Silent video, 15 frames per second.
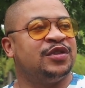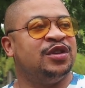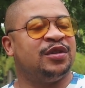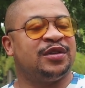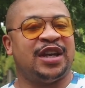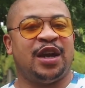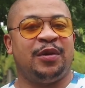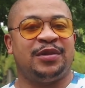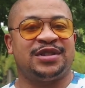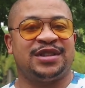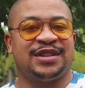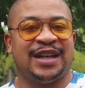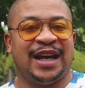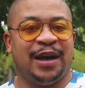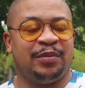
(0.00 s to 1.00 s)
you know, Kay
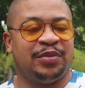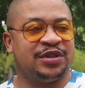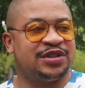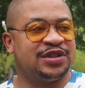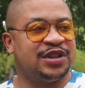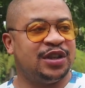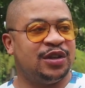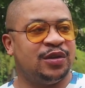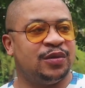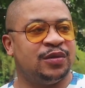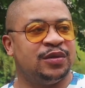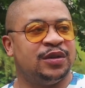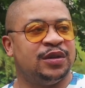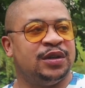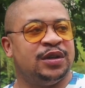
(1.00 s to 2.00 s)
wasn't that. But still,